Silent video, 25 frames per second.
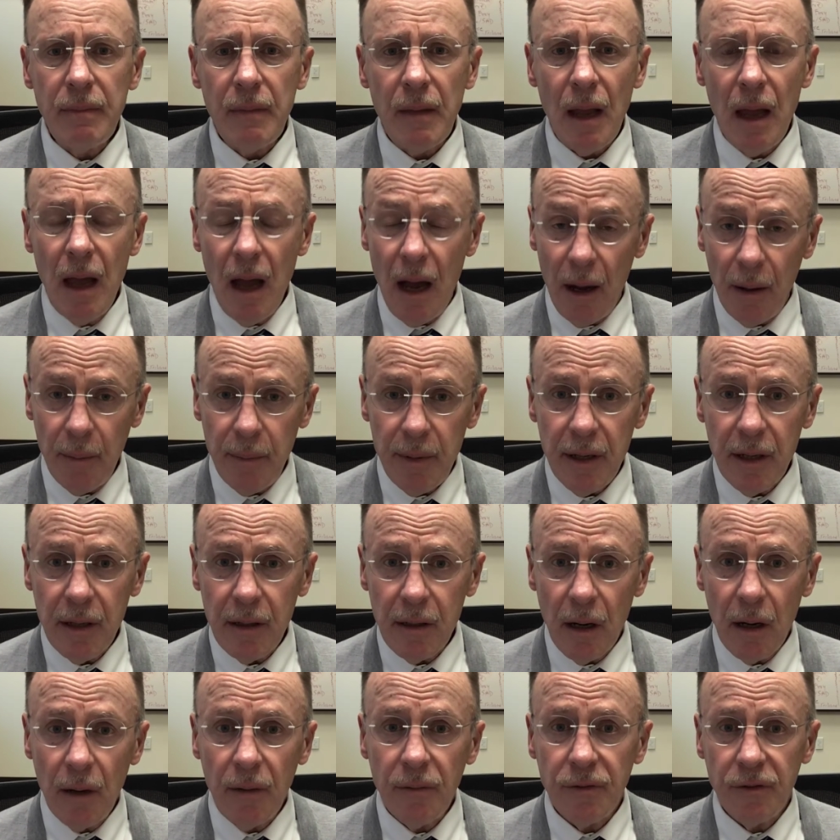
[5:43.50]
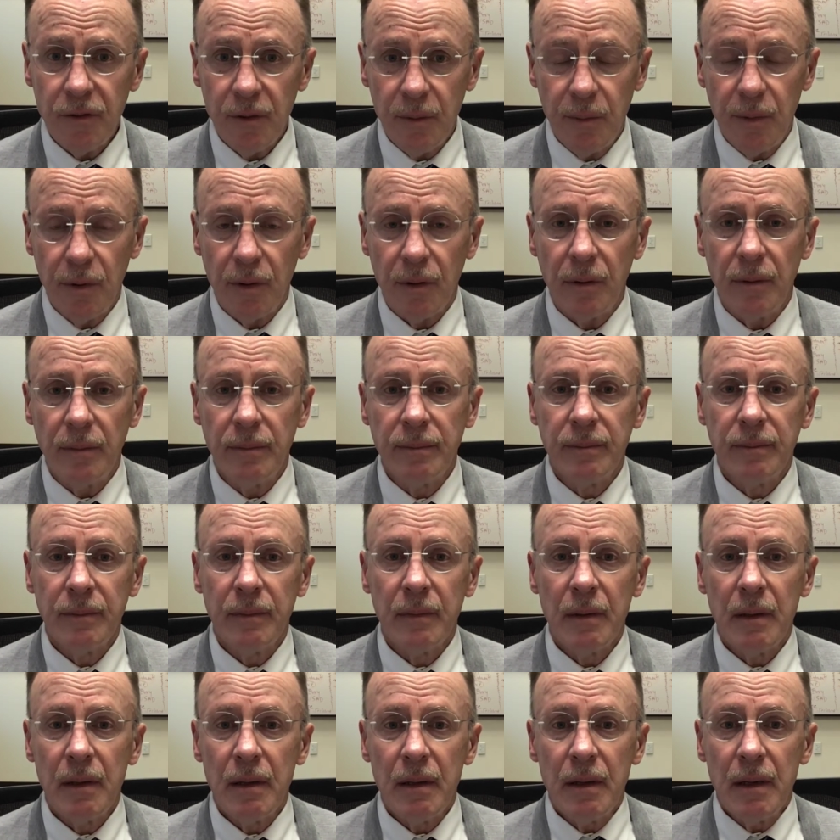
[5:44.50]
I'll be uncomfortable,
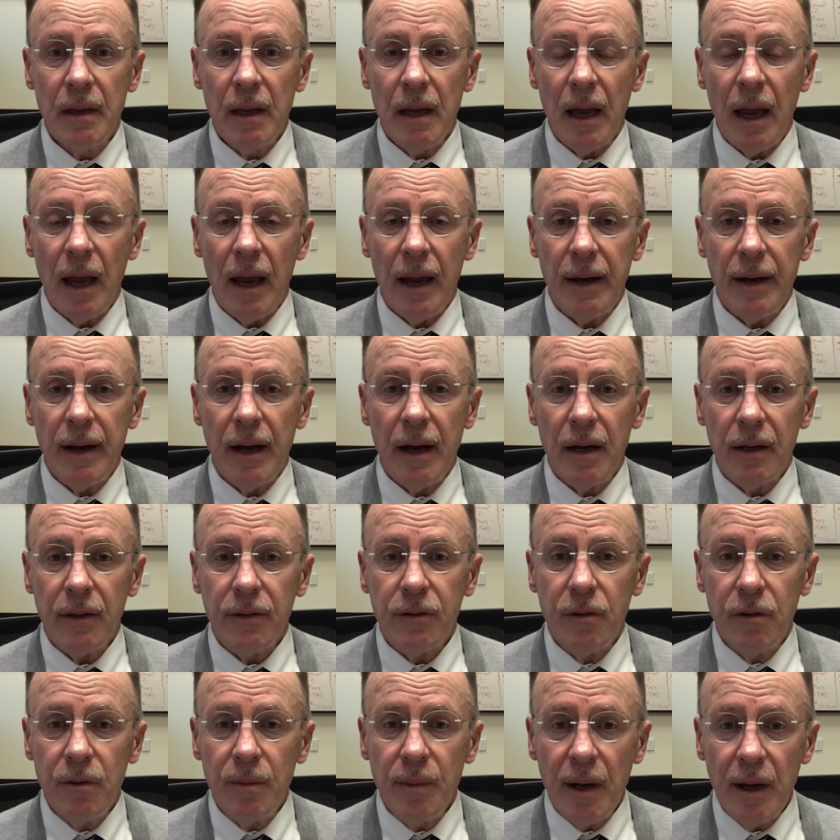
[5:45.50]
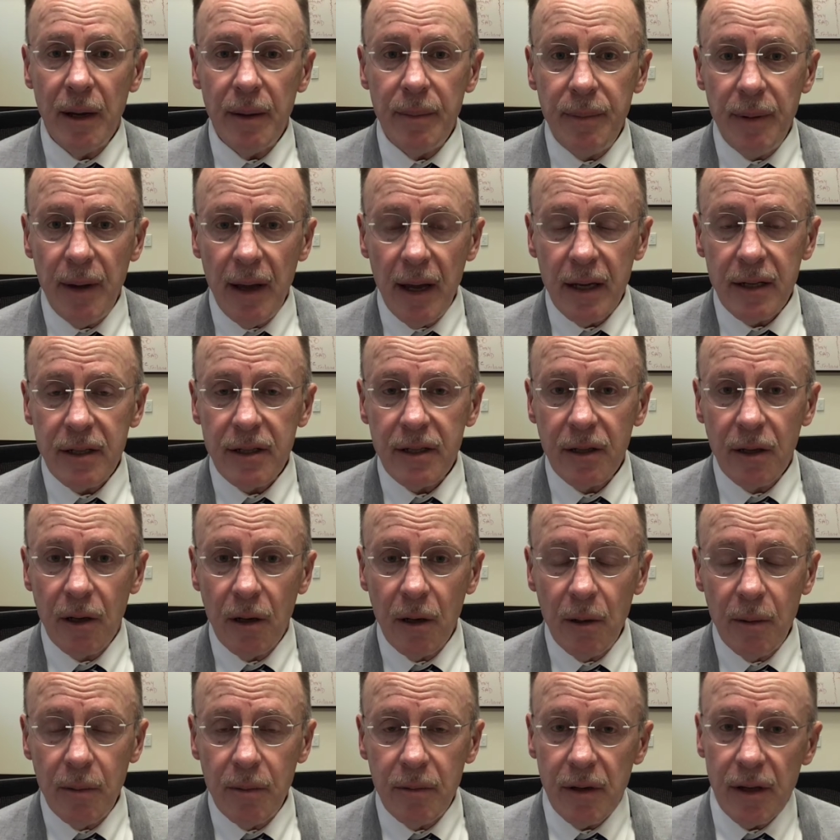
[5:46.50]
and I'll do my best to
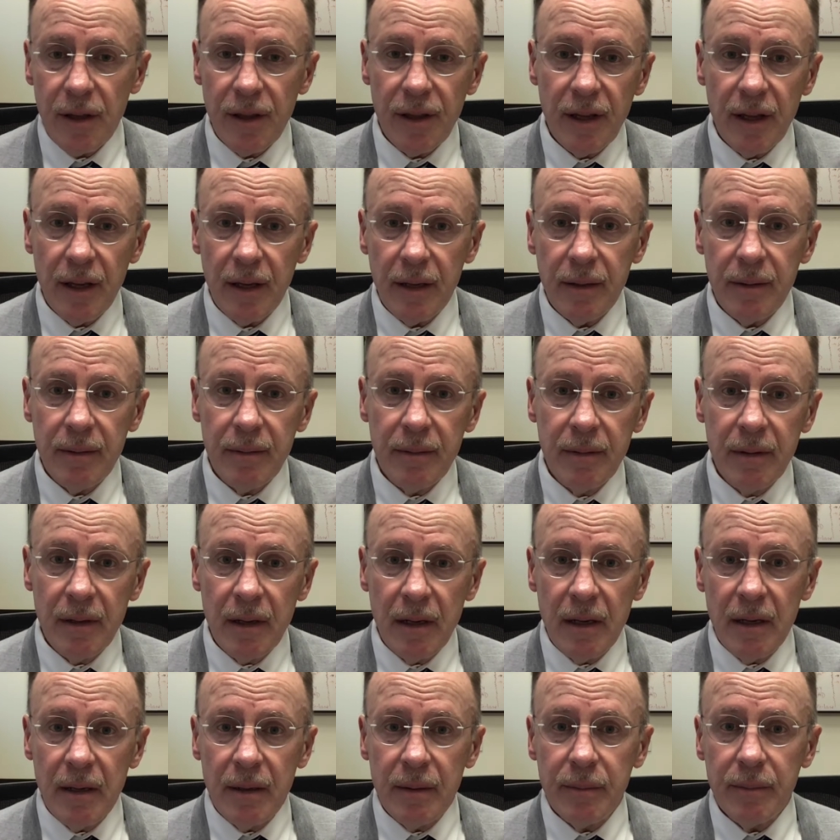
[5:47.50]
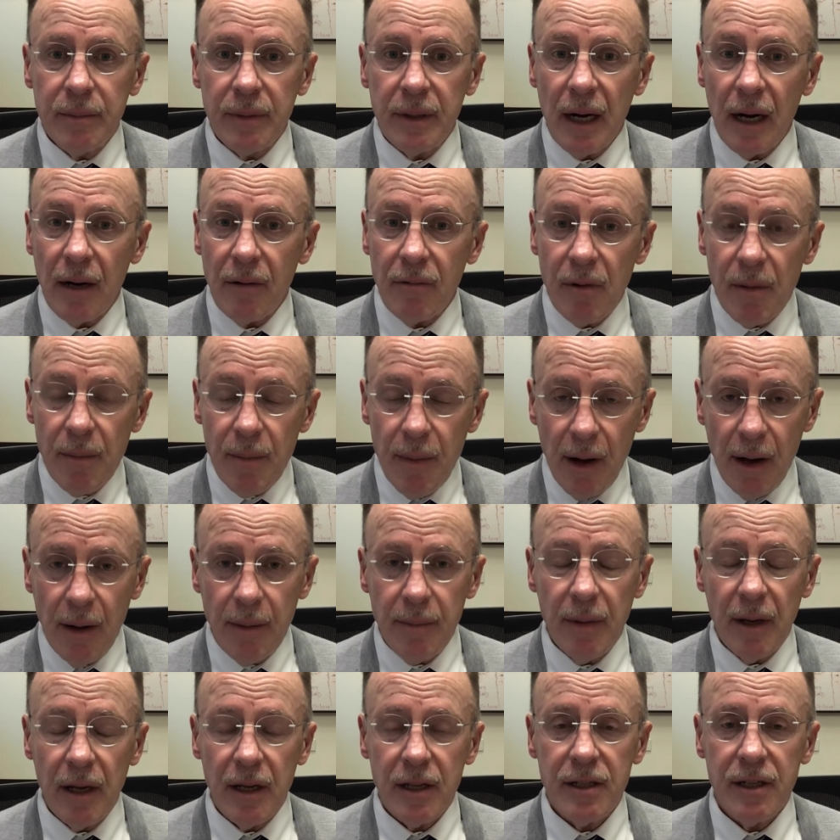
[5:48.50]
cope with it, but I'll remind
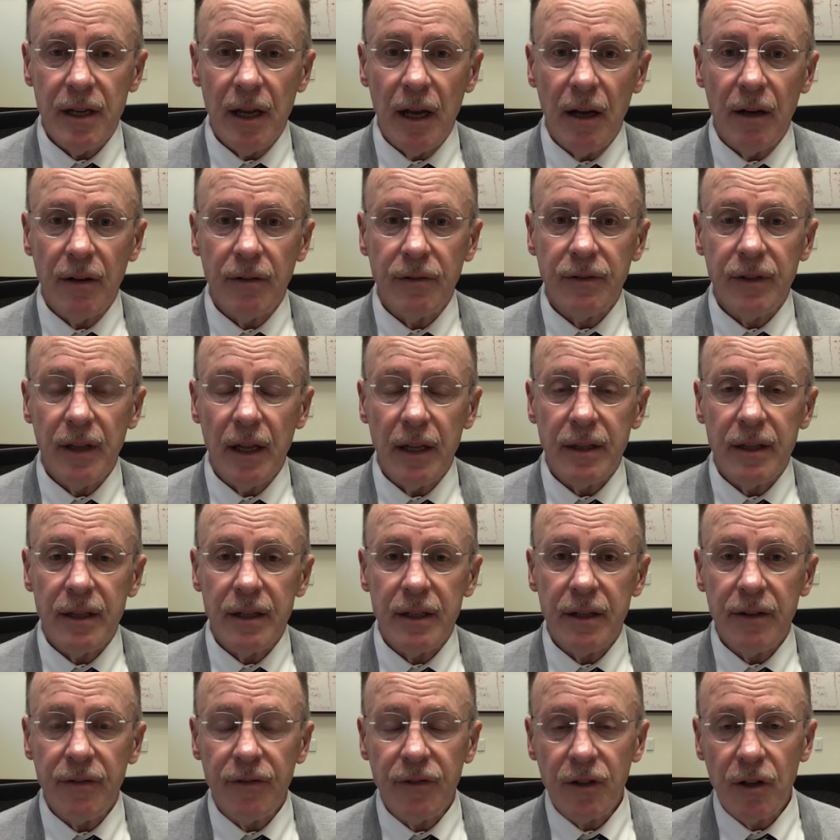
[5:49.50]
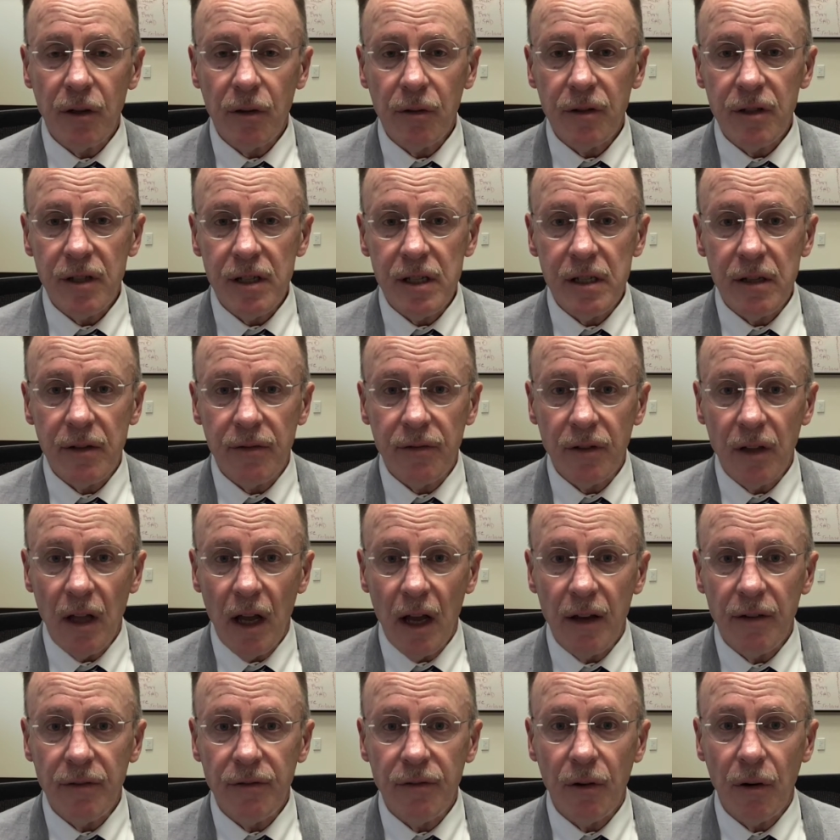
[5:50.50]
myself that the difficulties of
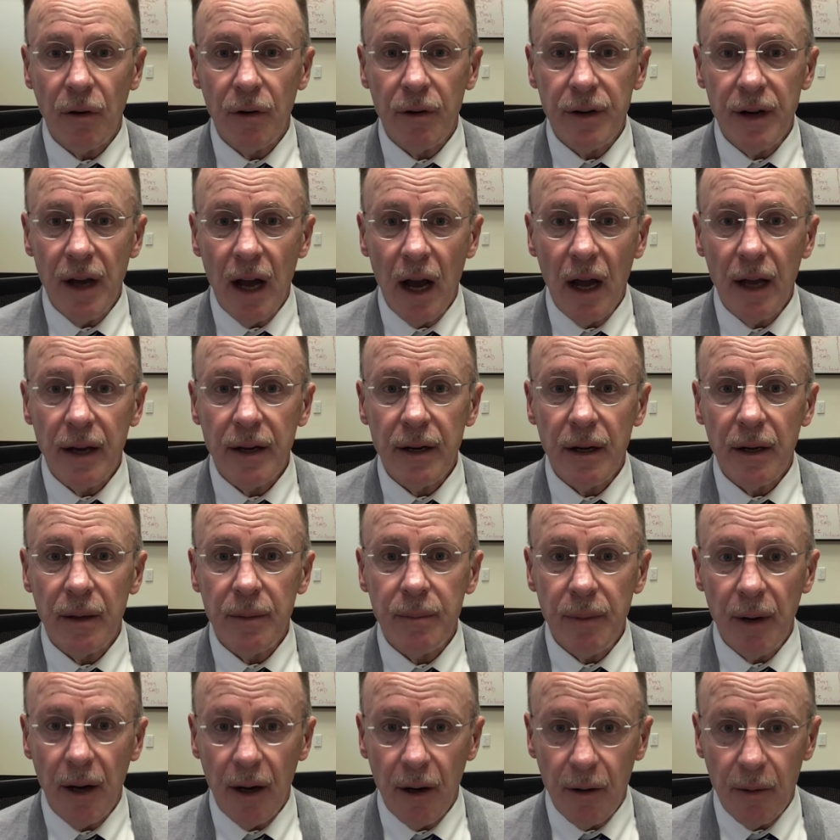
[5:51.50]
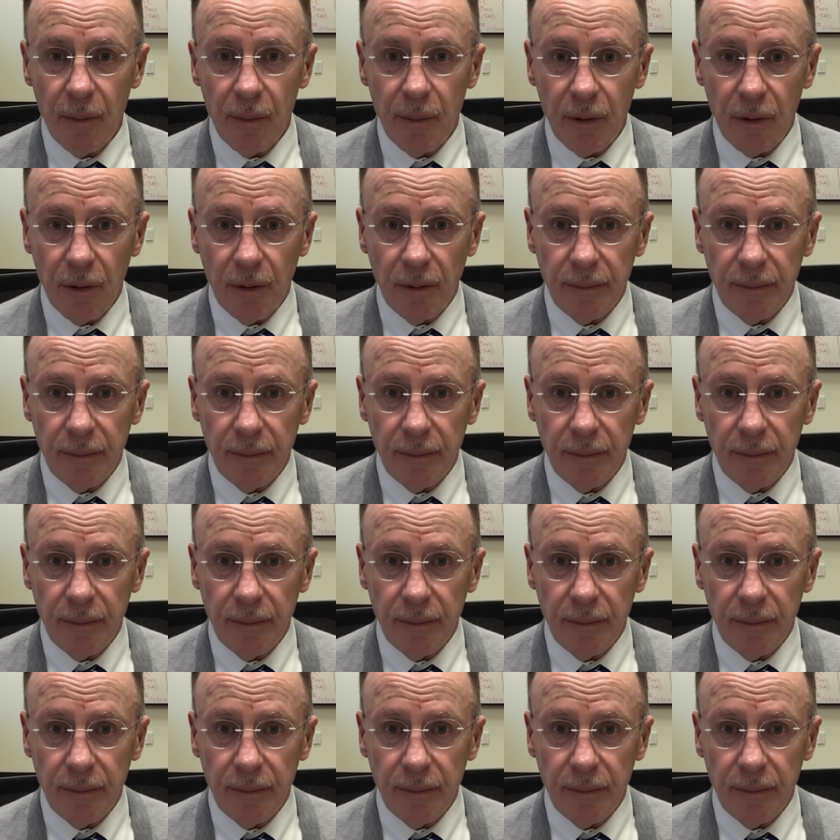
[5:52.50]
life are not unbearable.